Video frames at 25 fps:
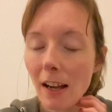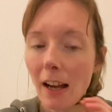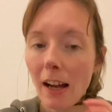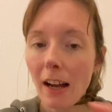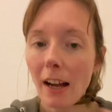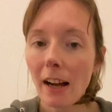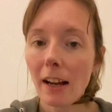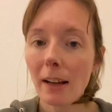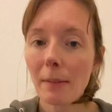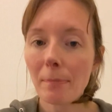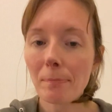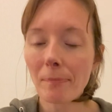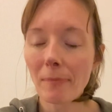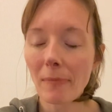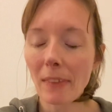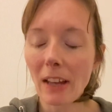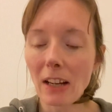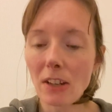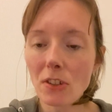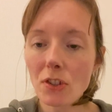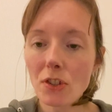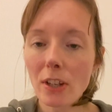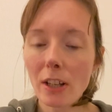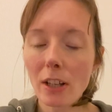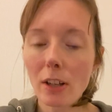And
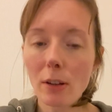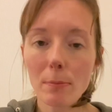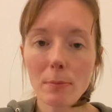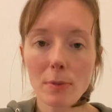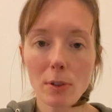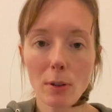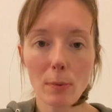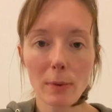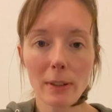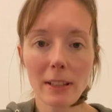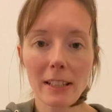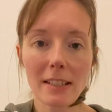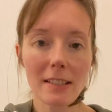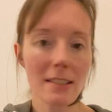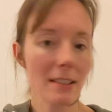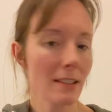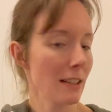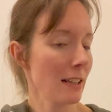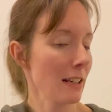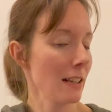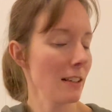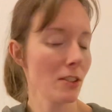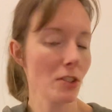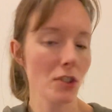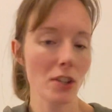she comes up with this
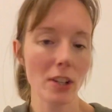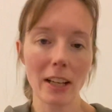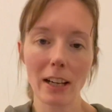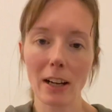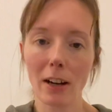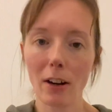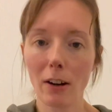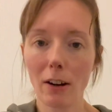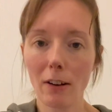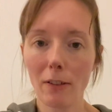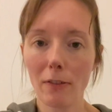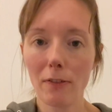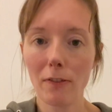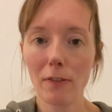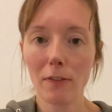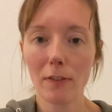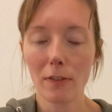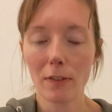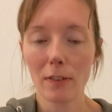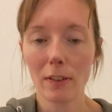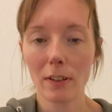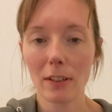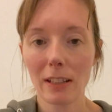analogy of,